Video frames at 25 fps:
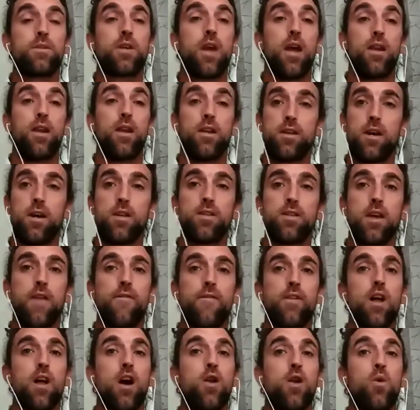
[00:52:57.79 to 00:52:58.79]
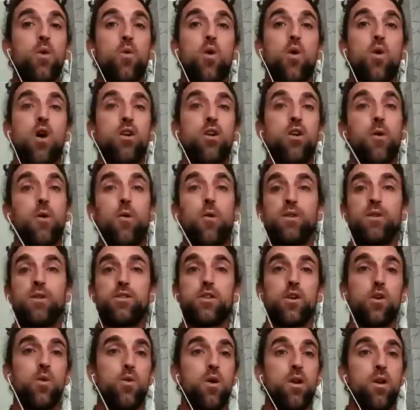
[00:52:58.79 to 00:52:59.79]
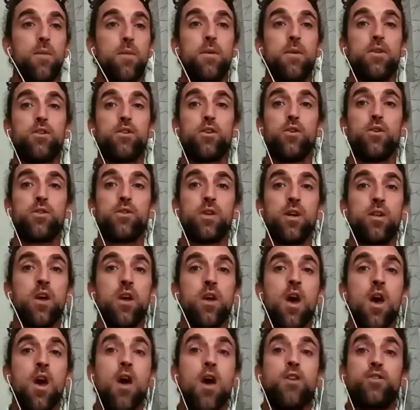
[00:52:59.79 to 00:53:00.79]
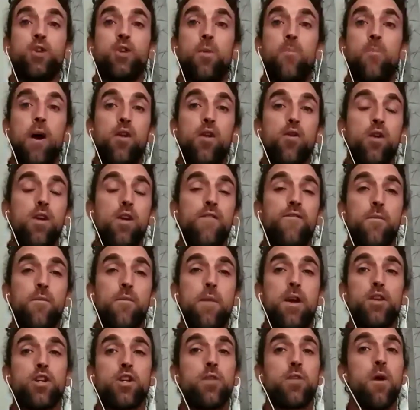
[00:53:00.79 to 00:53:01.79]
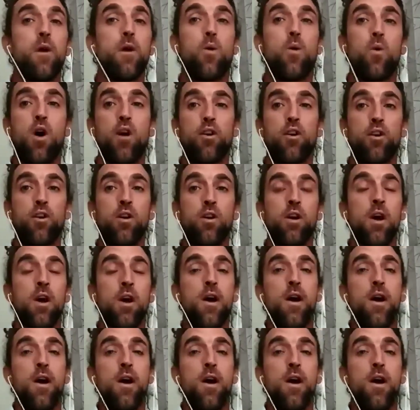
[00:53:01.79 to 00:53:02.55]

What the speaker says: Kenya does have a lot of water, but we still don't want to misuse it. So better information about water.